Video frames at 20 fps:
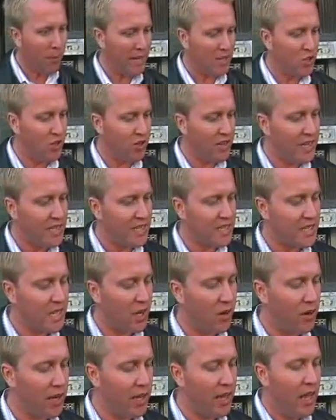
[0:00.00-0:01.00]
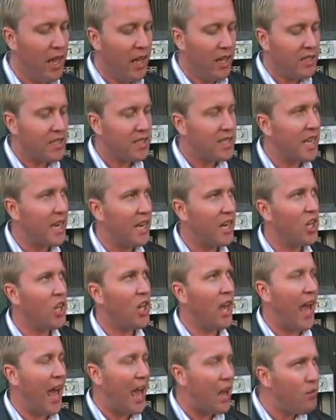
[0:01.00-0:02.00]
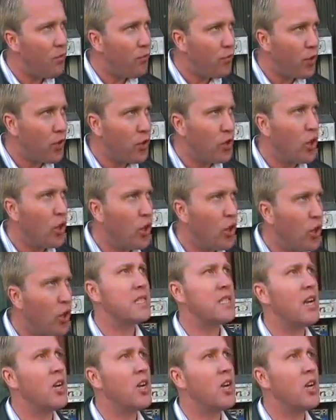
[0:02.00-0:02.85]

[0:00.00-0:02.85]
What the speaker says: But it's not necessarily study you have to do, it's